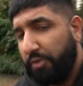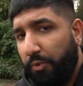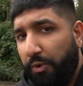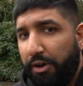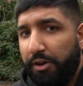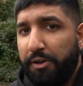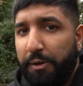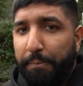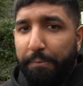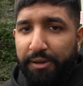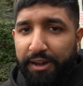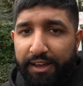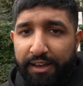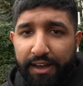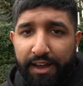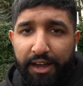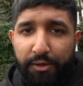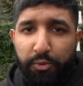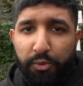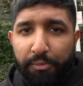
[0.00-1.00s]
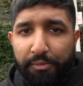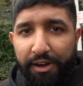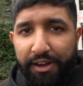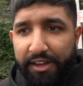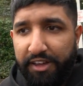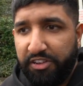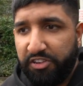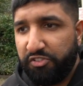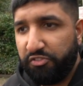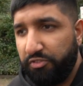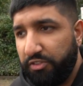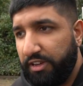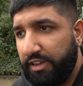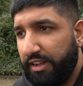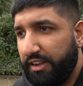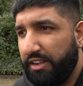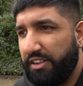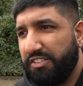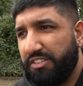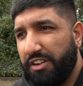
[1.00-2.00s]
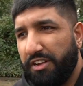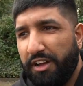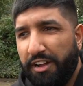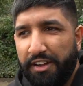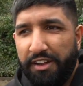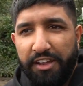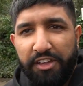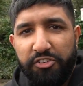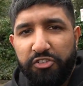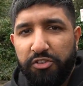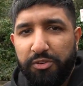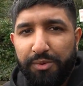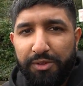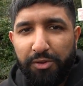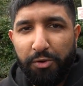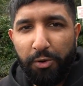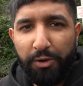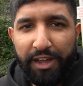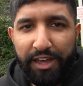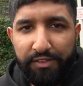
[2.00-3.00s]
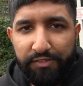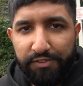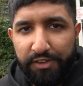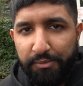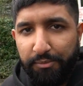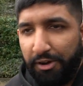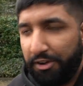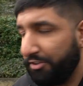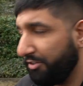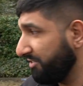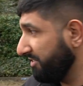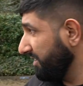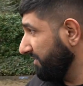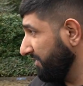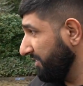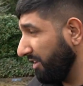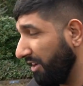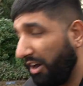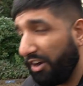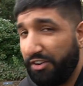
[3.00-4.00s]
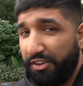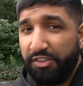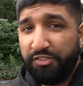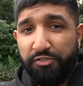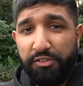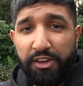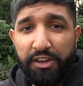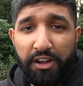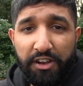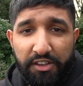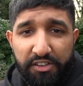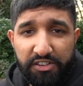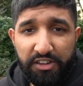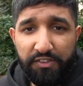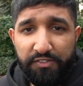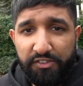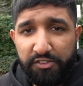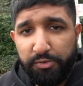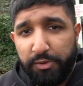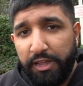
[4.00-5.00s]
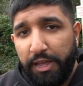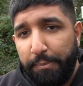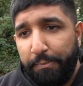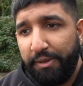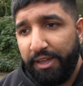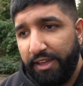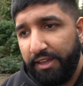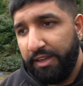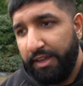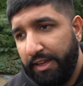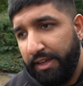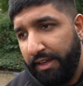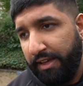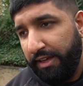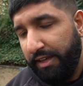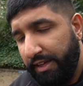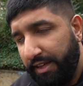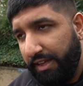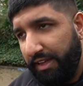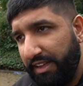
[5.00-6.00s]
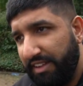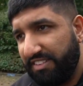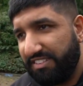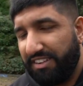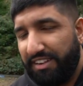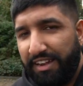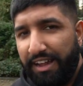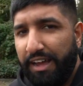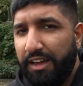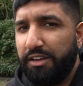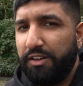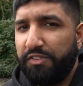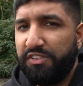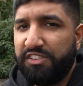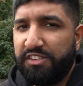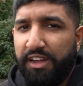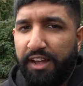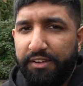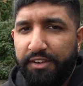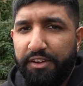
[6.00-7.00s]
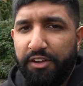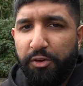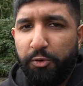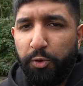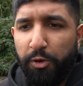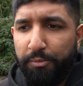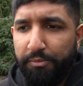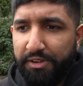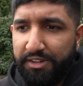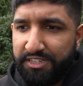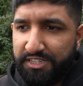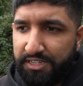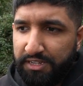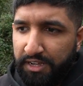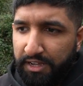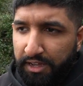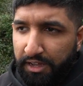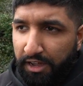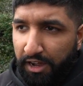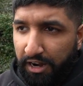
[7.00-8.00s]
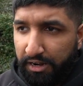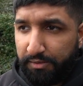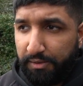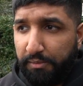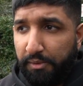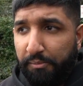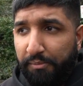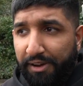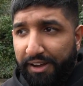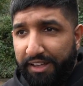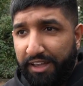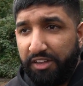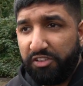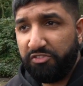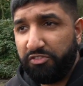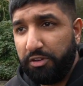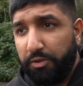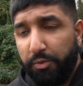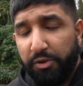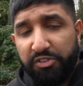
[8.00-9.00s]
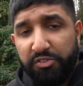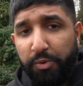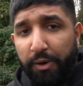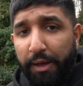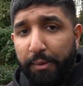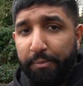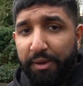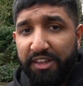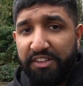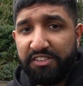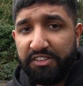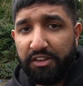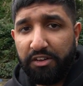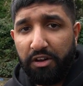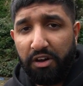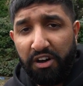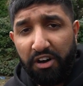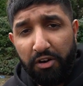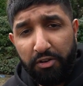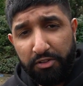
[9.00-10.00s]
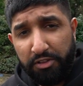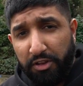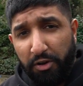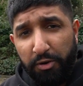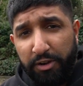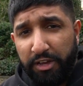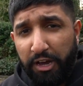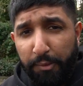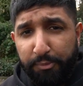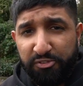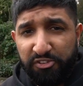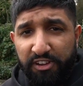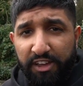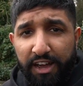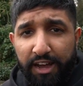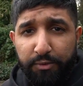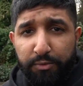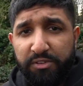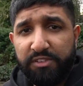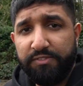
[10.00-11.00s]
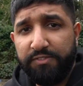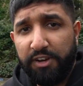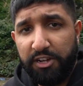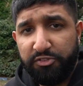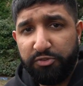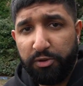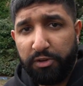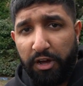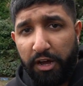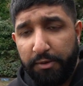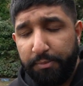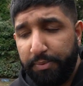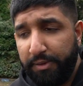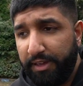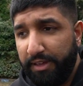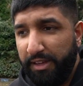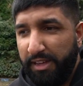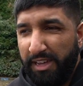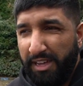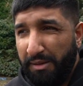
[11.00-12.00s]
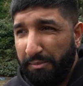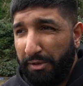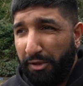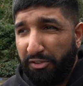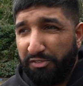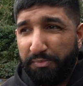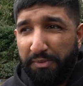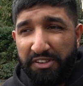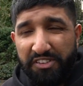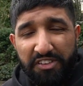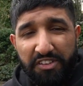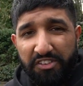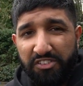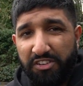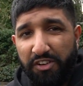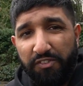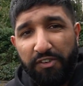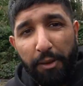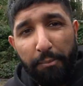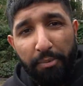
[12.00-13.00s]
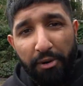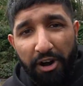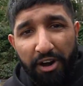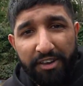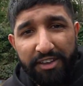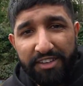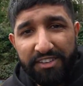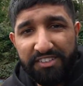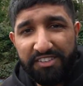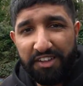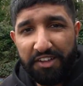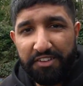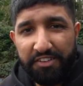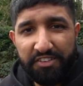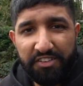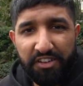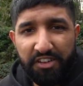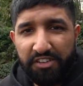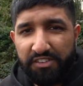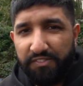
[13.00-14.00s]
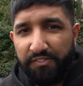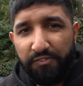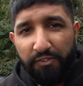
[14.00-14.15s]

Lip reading: one complaint I had with my S3, and it's still kind of an issue with all 8V models, even the RS3 kind of suffers with it a bit, is the lack of standard equipment. I remember my S3 was quite a basic car. The only option it had was a virtual cockpit, but it was missing stuff like parking sensors and